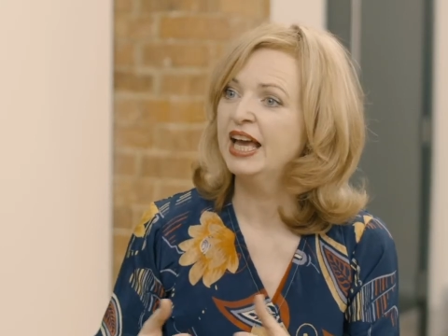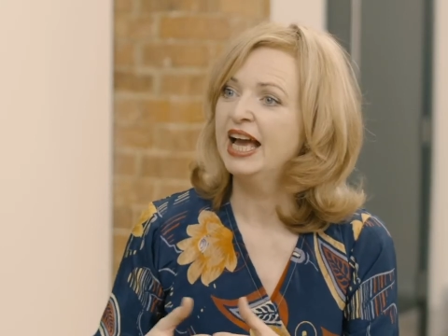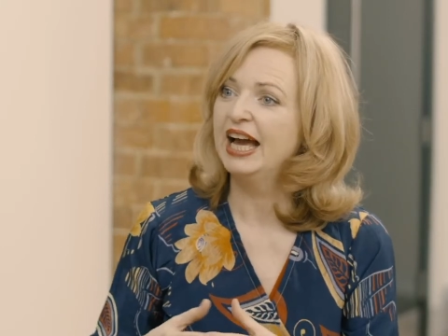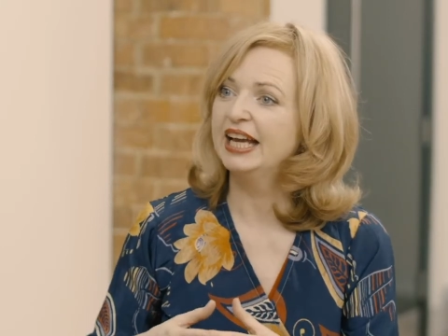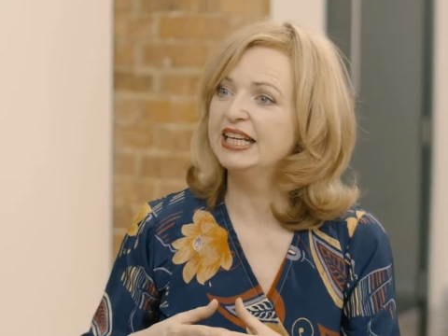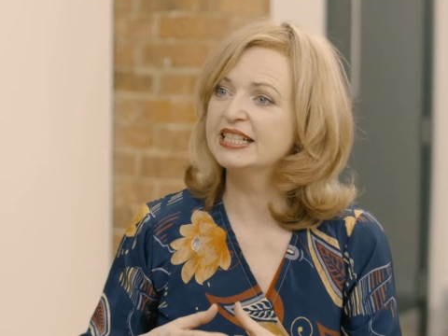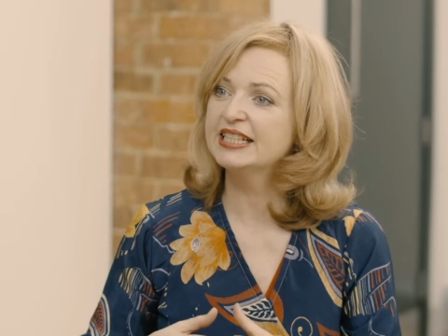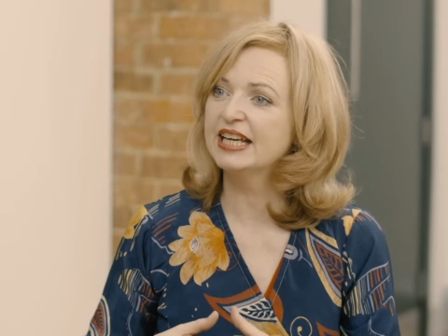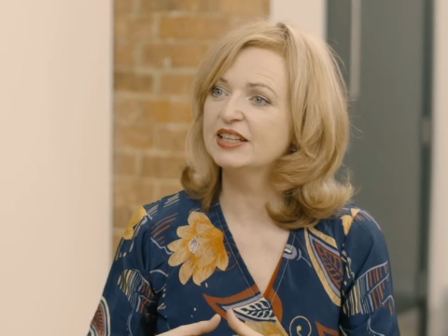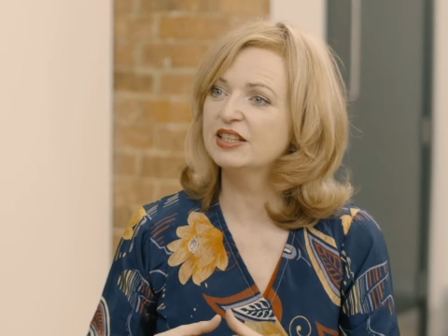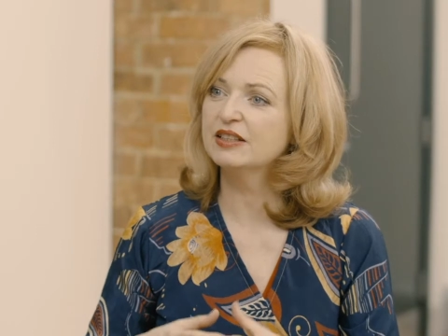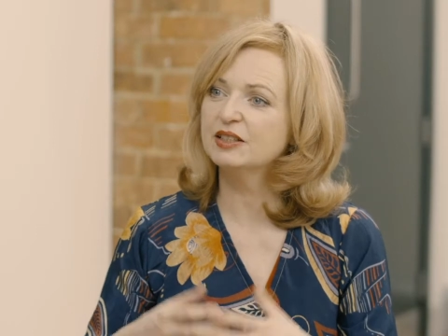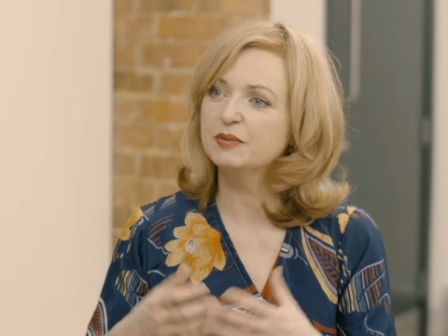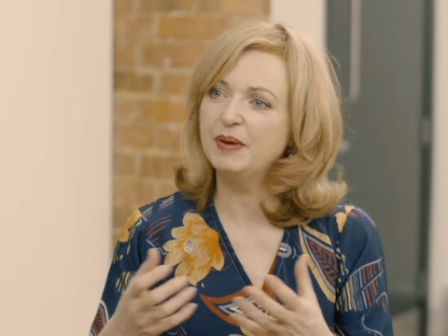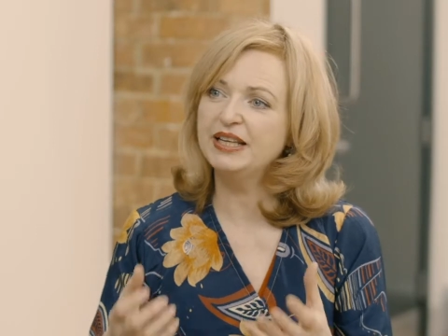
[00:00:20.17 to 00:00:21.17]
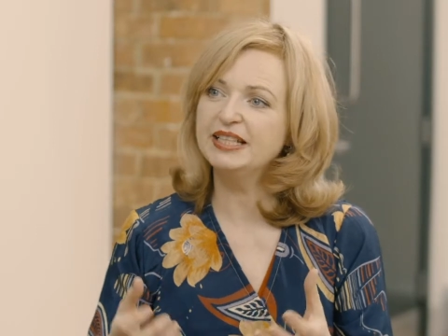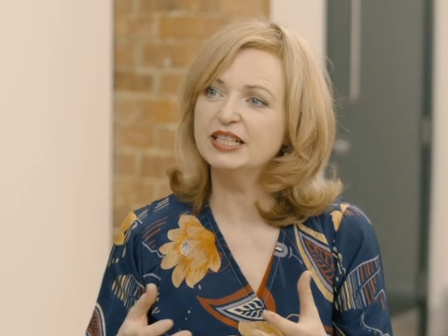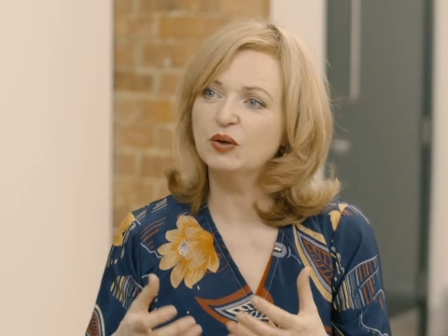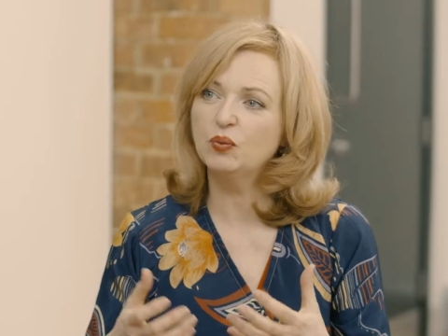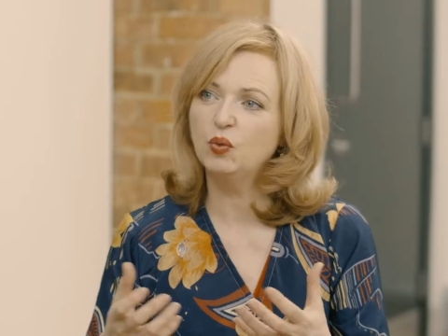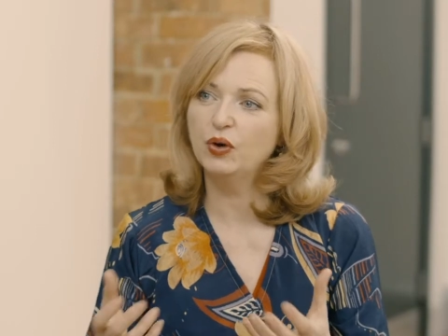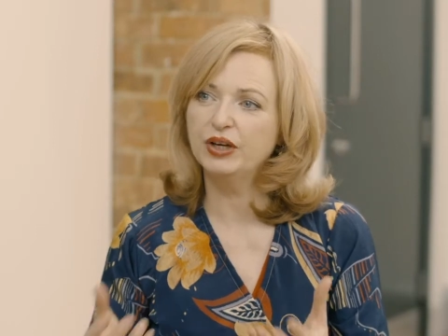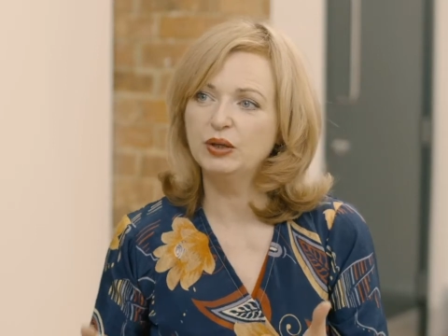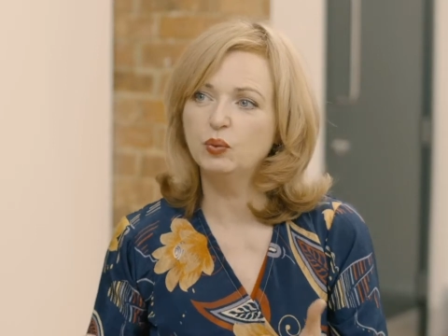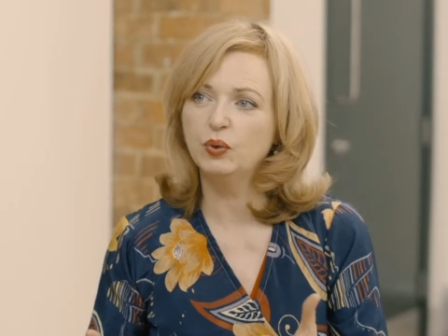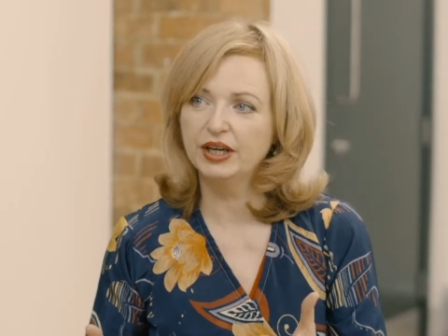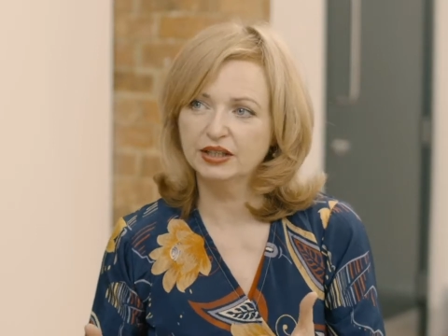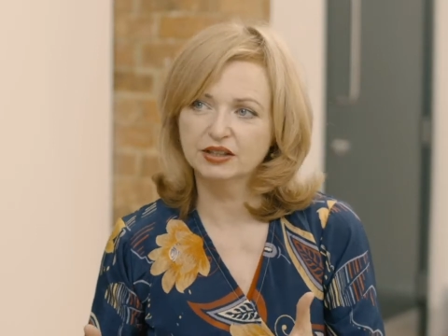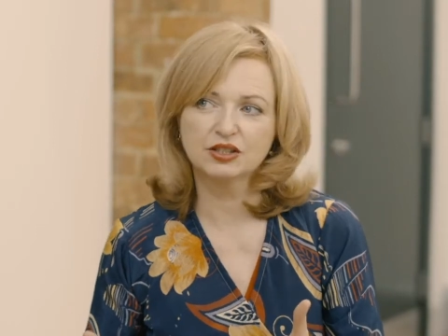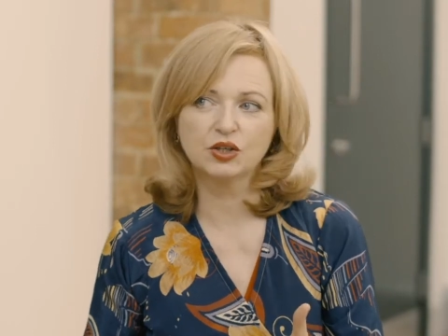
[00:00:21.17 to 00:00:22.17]
And he said that depending on what he
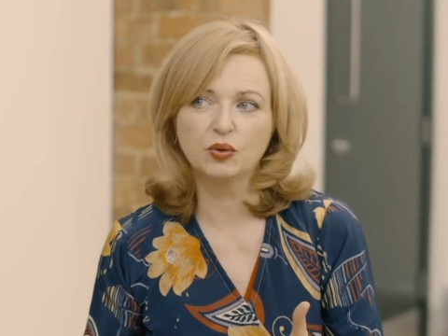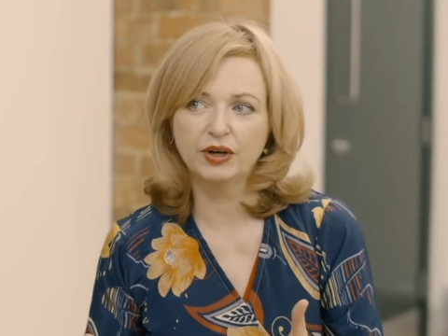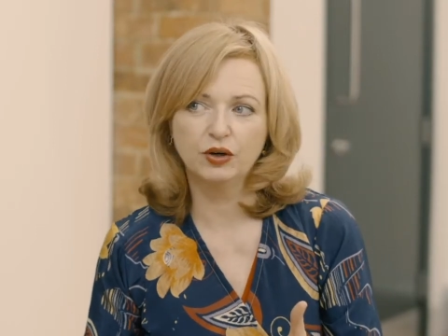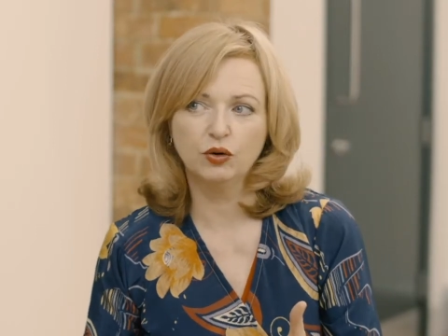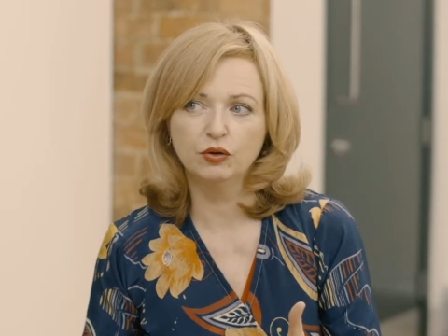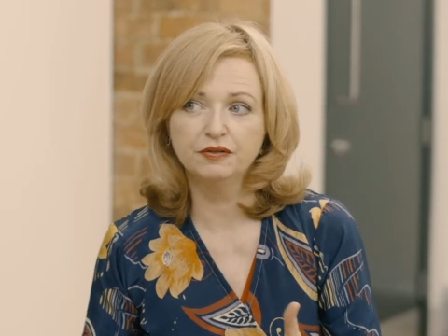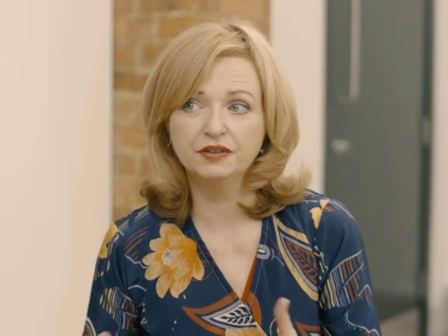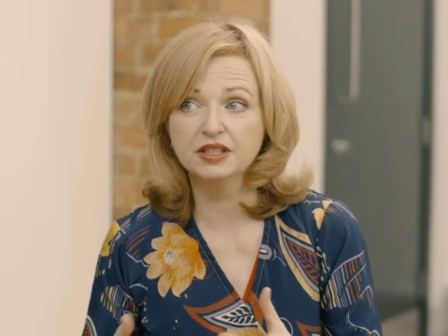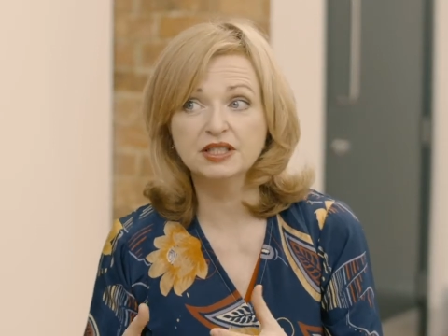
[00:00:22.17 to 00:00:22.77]
wears quite often,